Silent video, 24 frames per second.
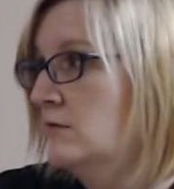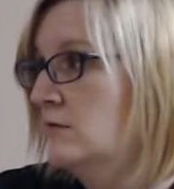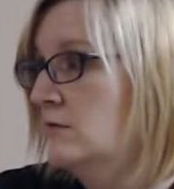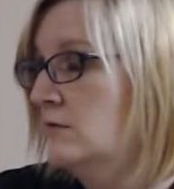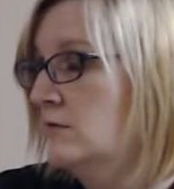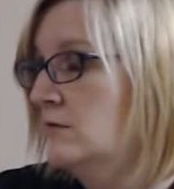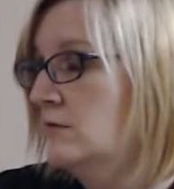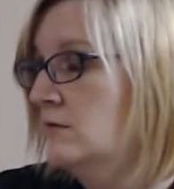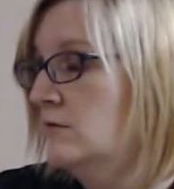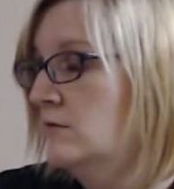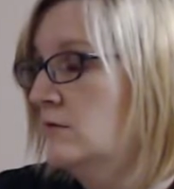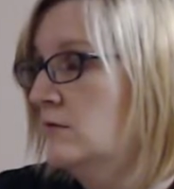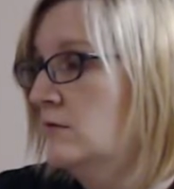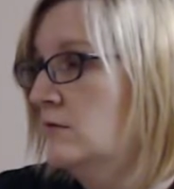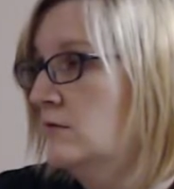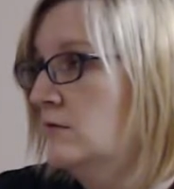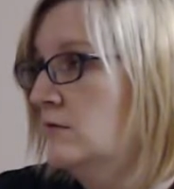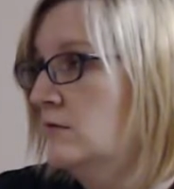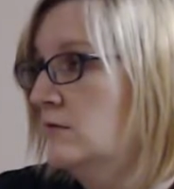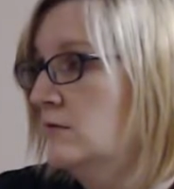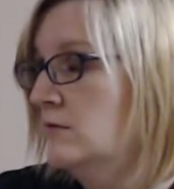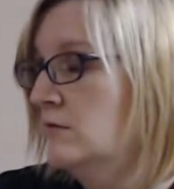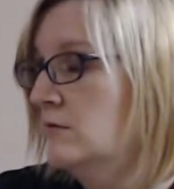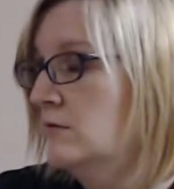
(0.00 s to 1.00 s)

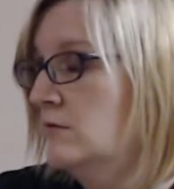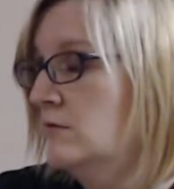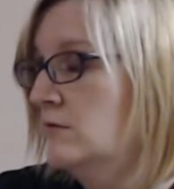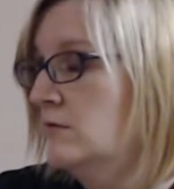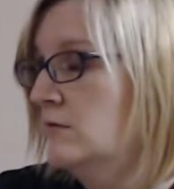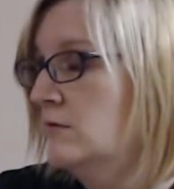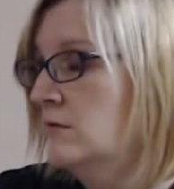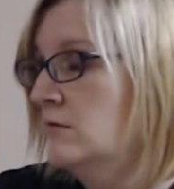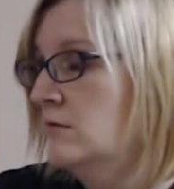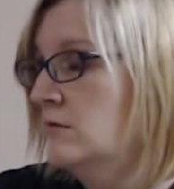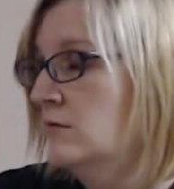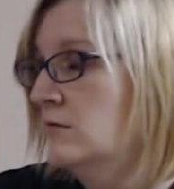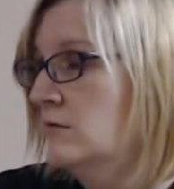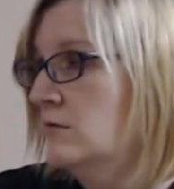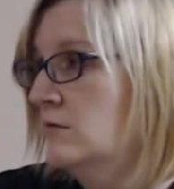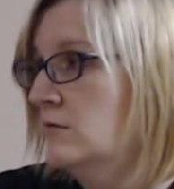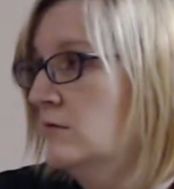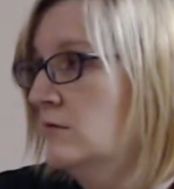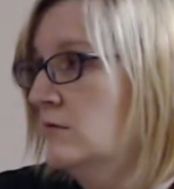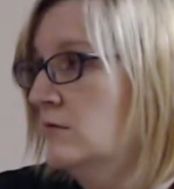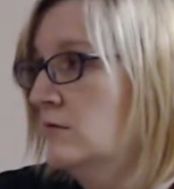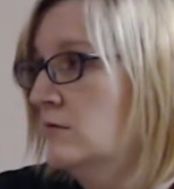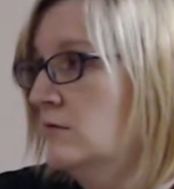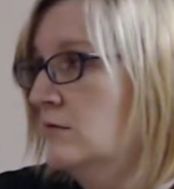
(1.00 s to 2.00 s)

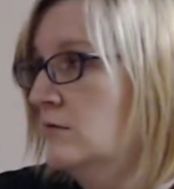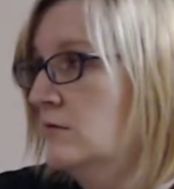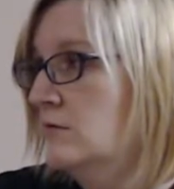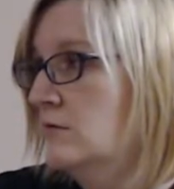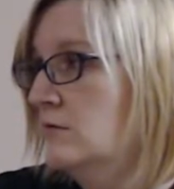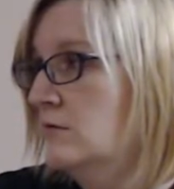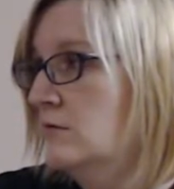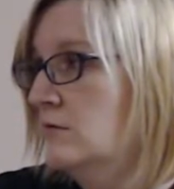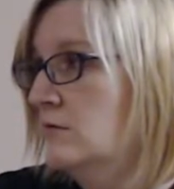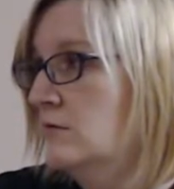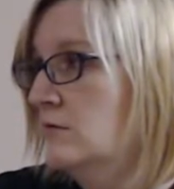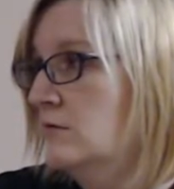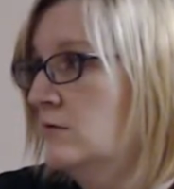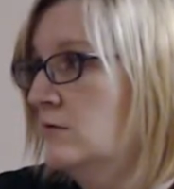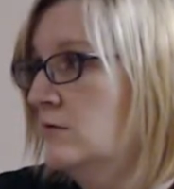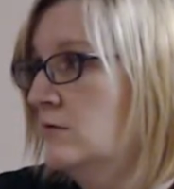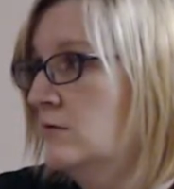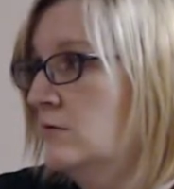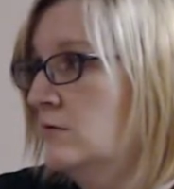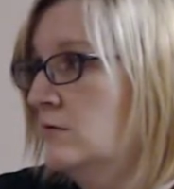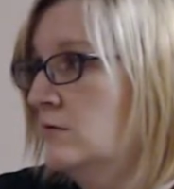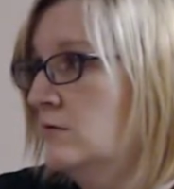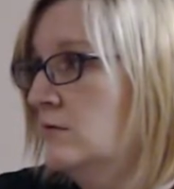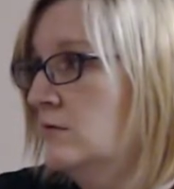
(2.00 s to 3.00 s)

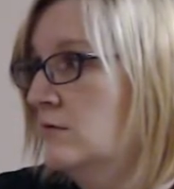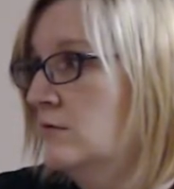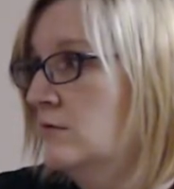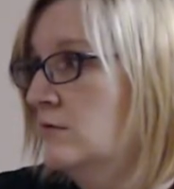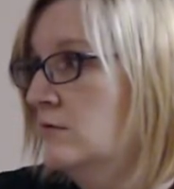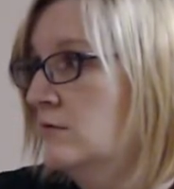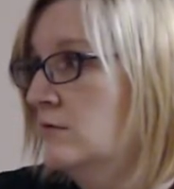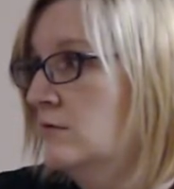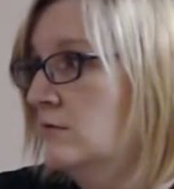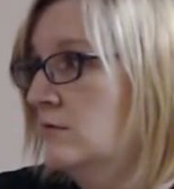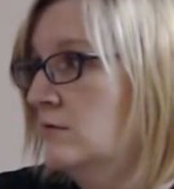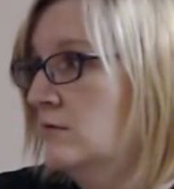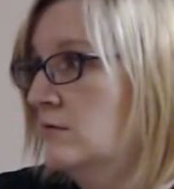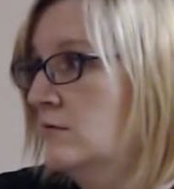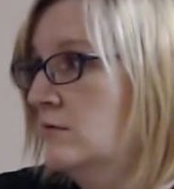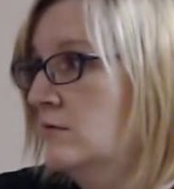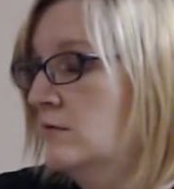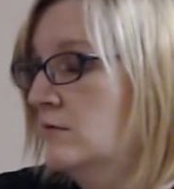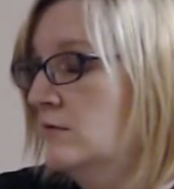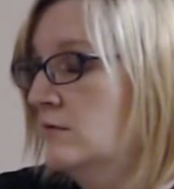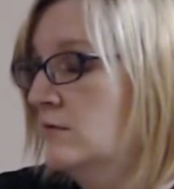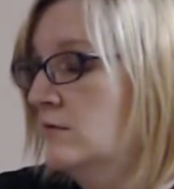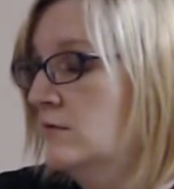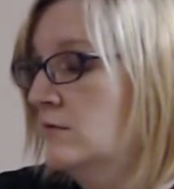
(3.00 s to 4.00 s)

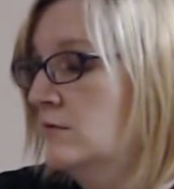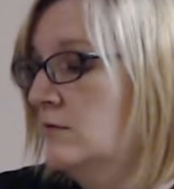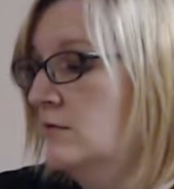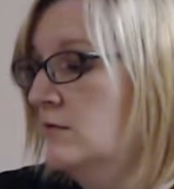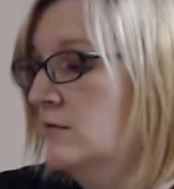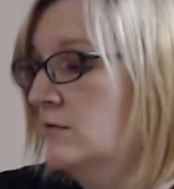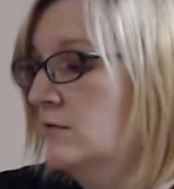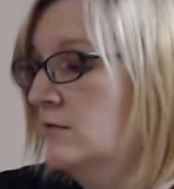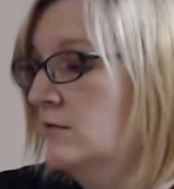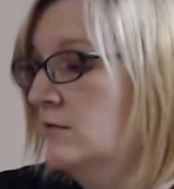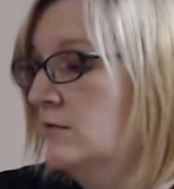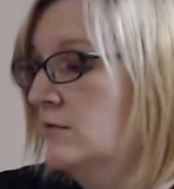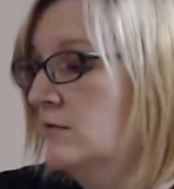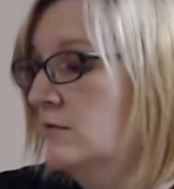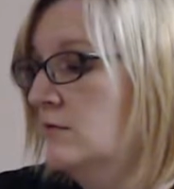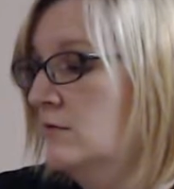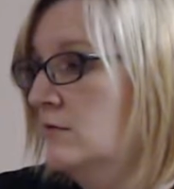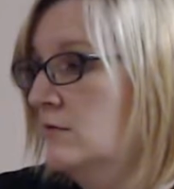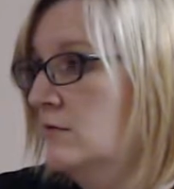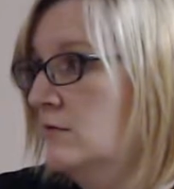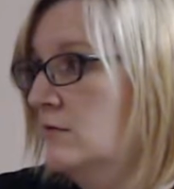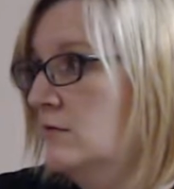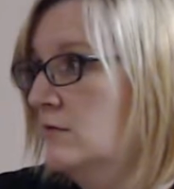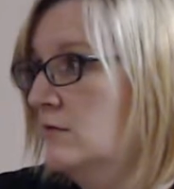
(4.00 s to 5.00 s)

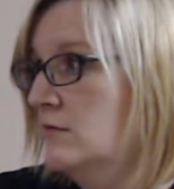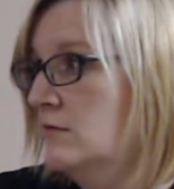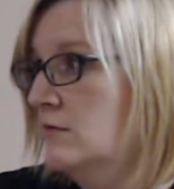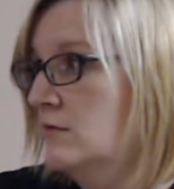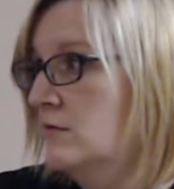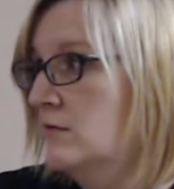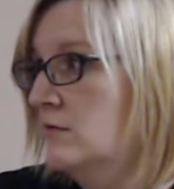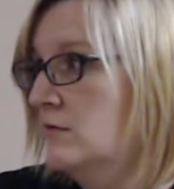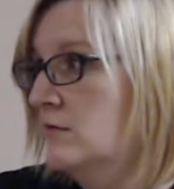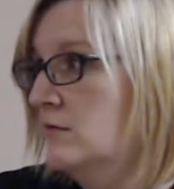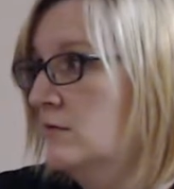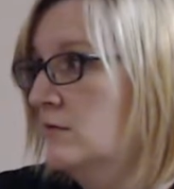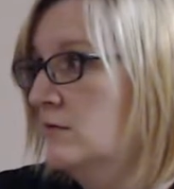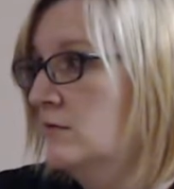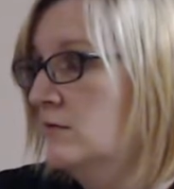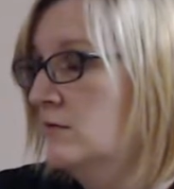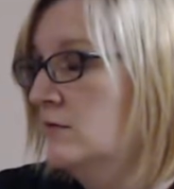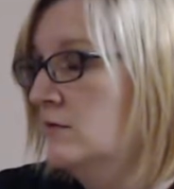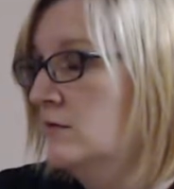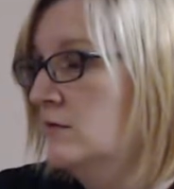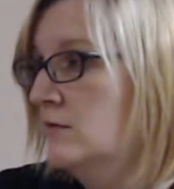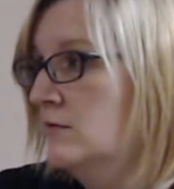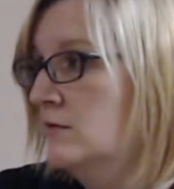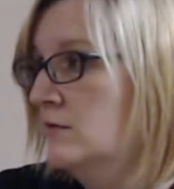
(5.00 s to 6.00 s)

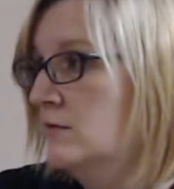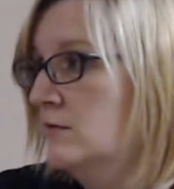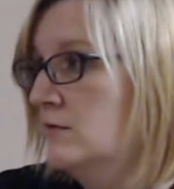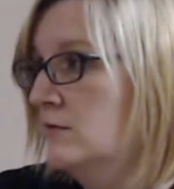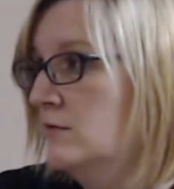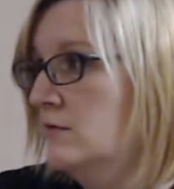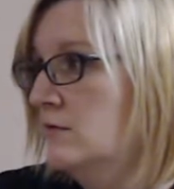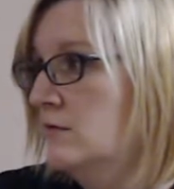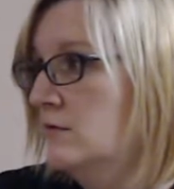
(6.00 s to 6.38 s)
No words are spoken by the person on screen.